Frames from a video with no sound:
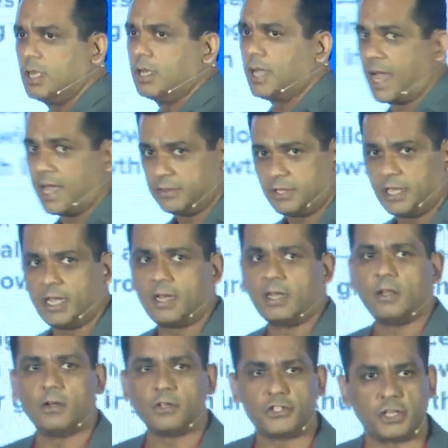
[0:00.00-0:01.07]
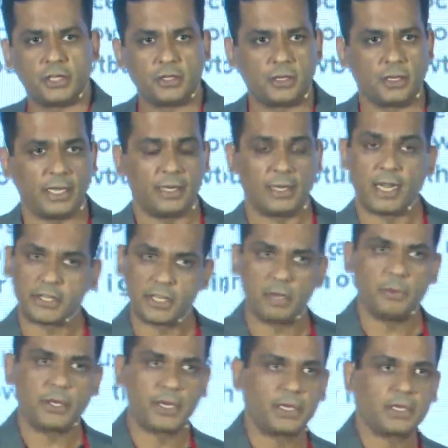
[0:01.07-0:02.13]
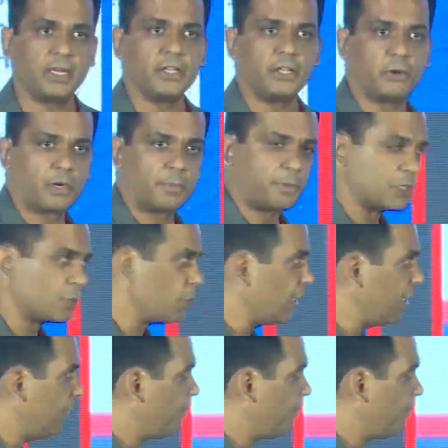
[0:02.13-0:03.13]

and they are launching in Latin America and Europe as well.